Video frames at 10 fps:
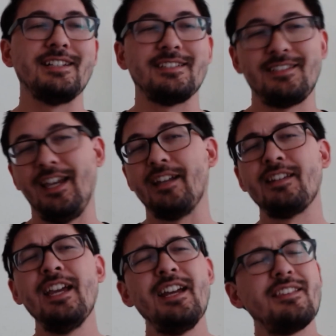set.
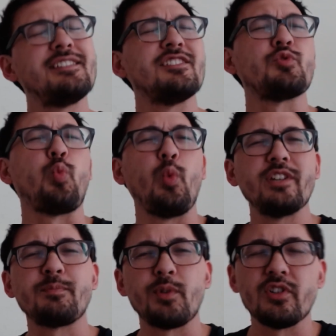This is
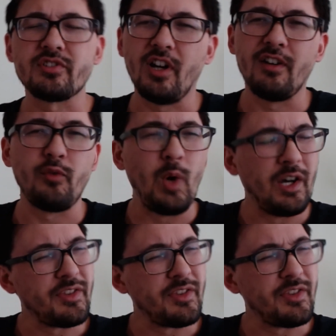Whispers of Wealth.